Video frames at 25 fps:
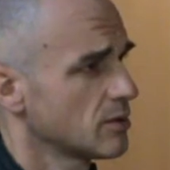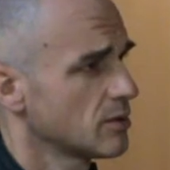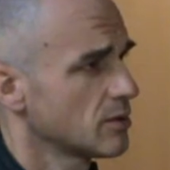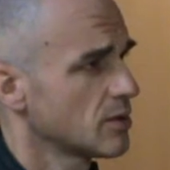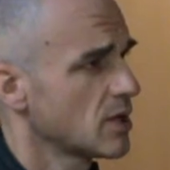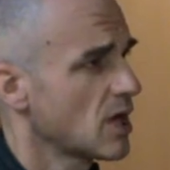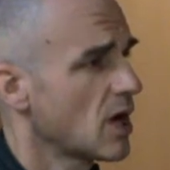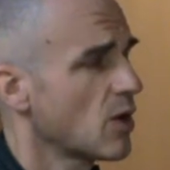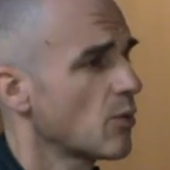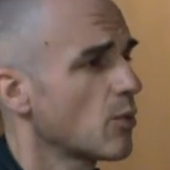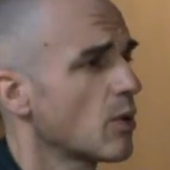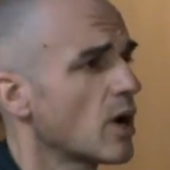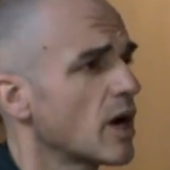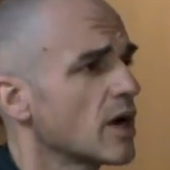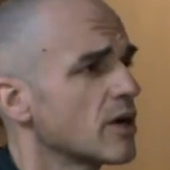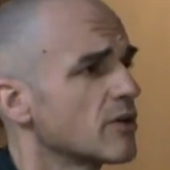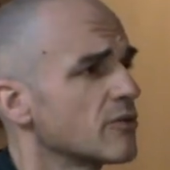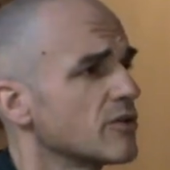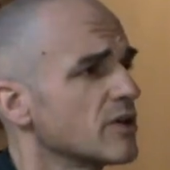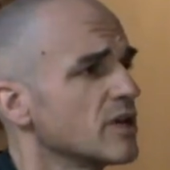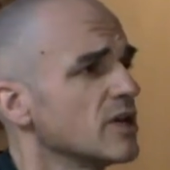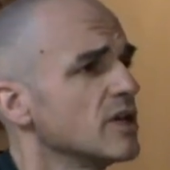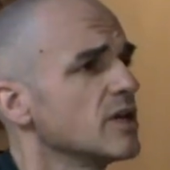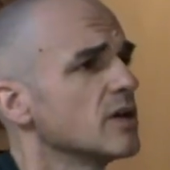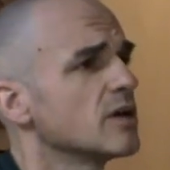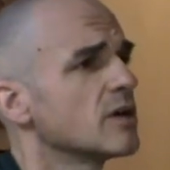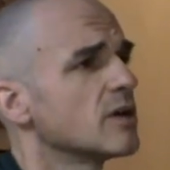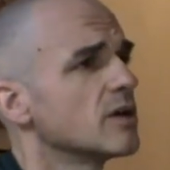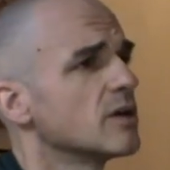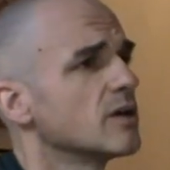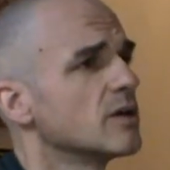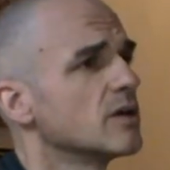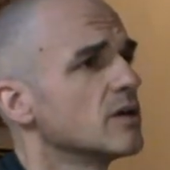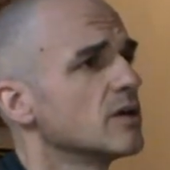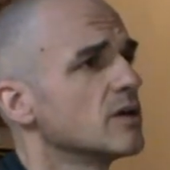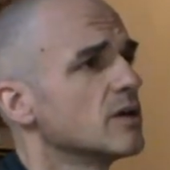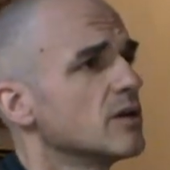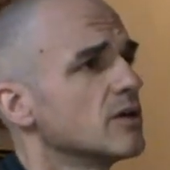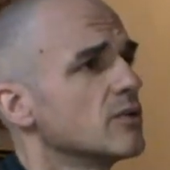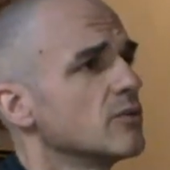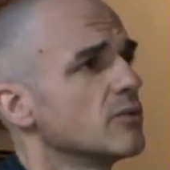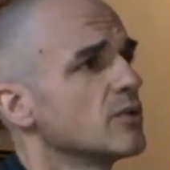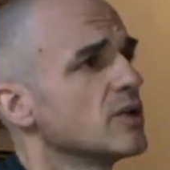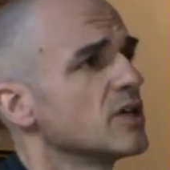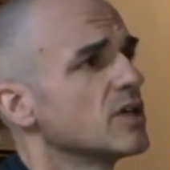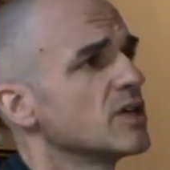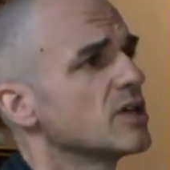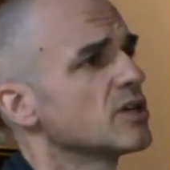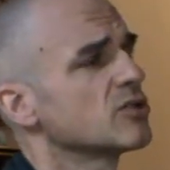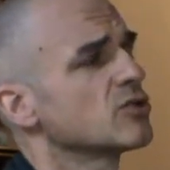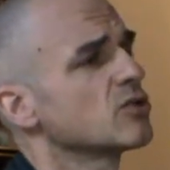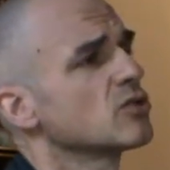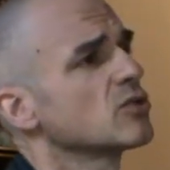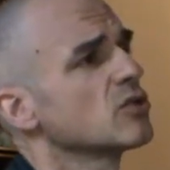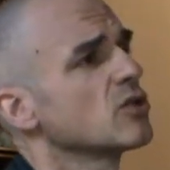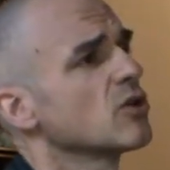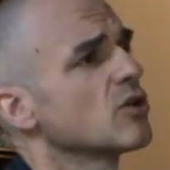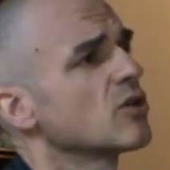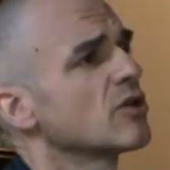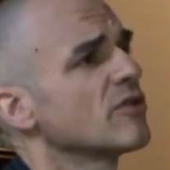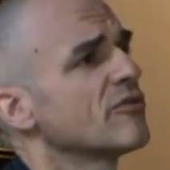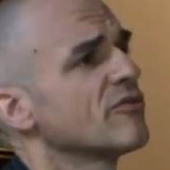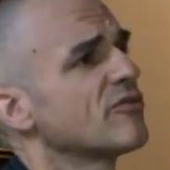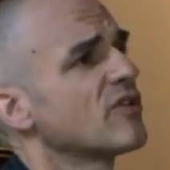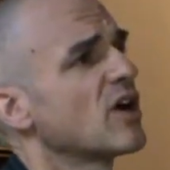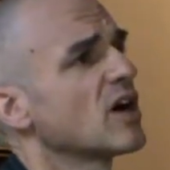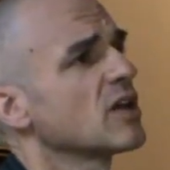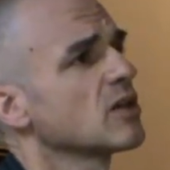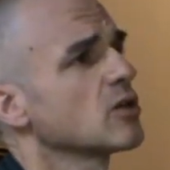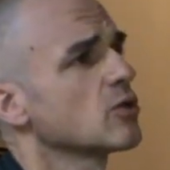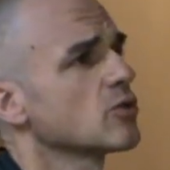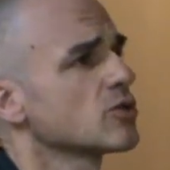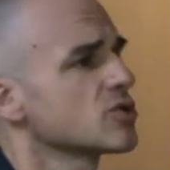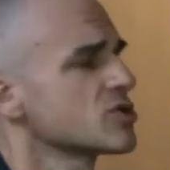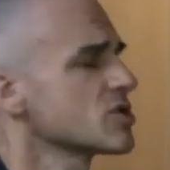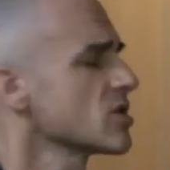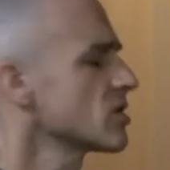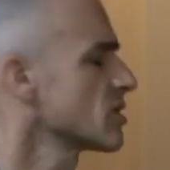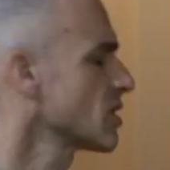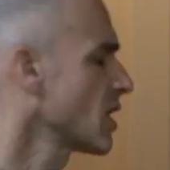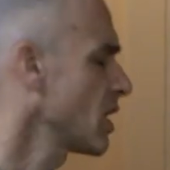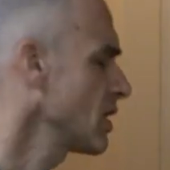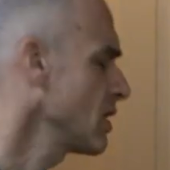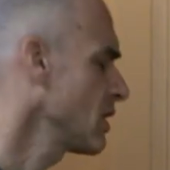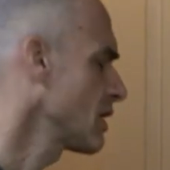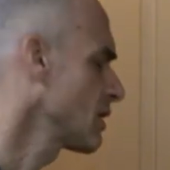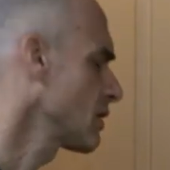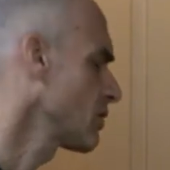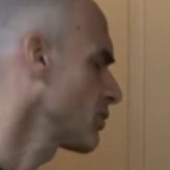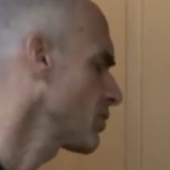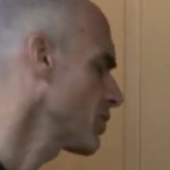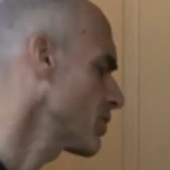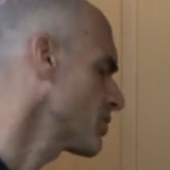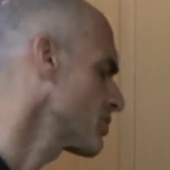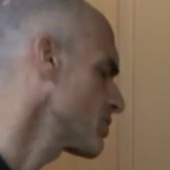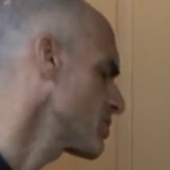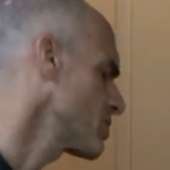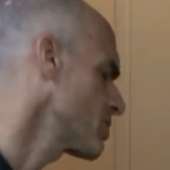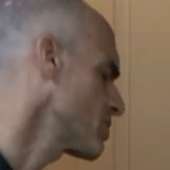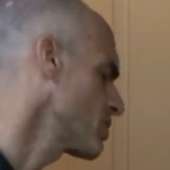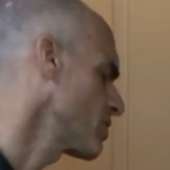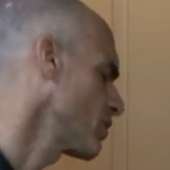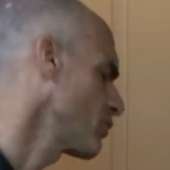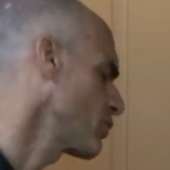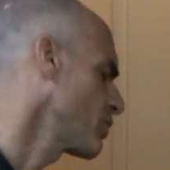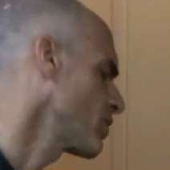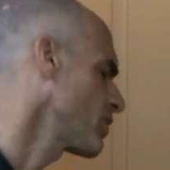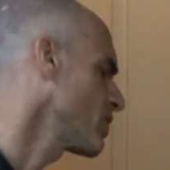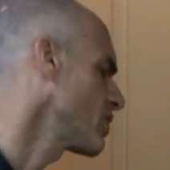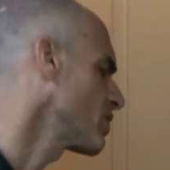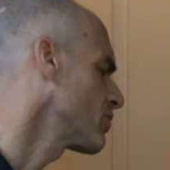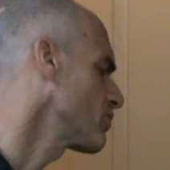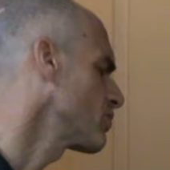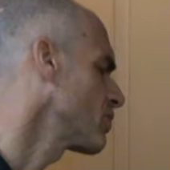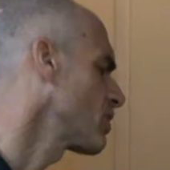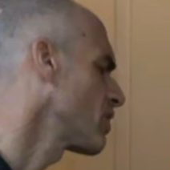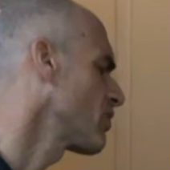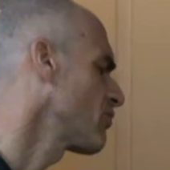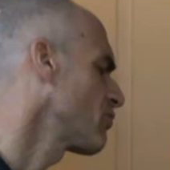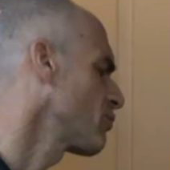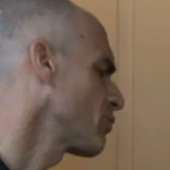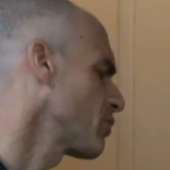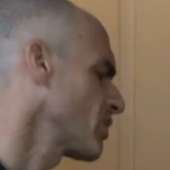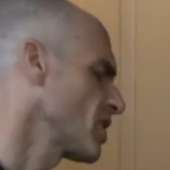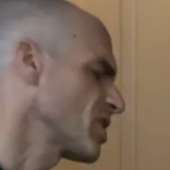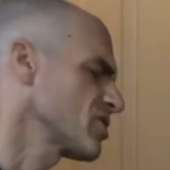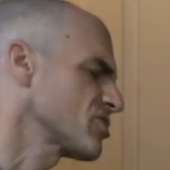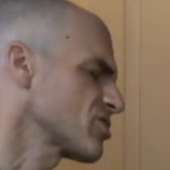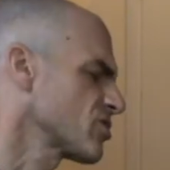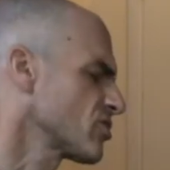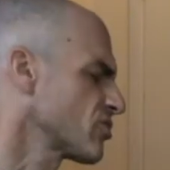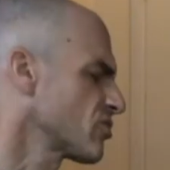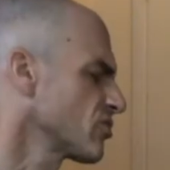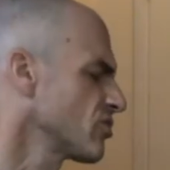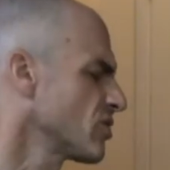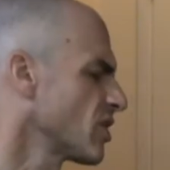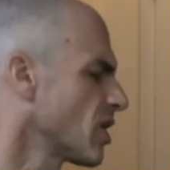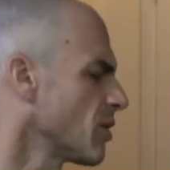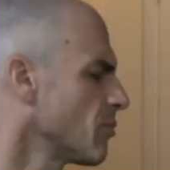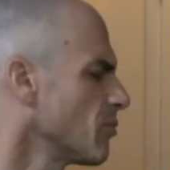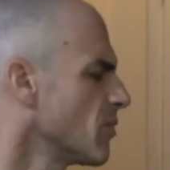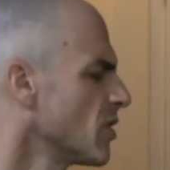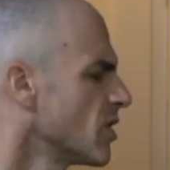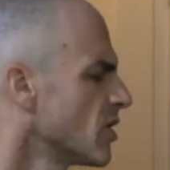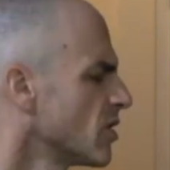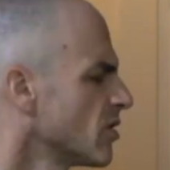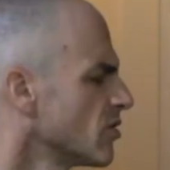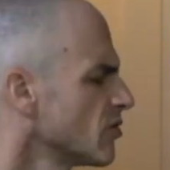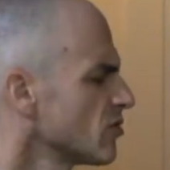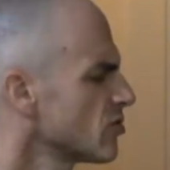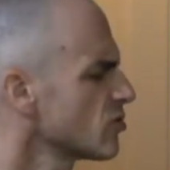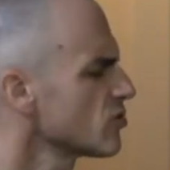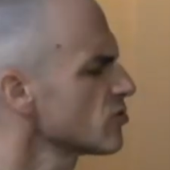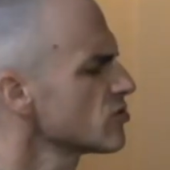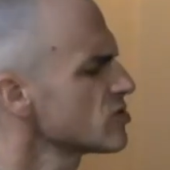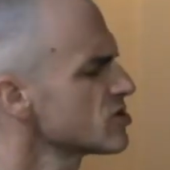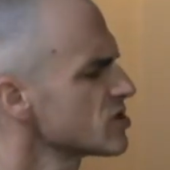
Now why are we here? We're here to glorify Lord Chaitanya, Lord Krishna. We're here to give pleasure to them through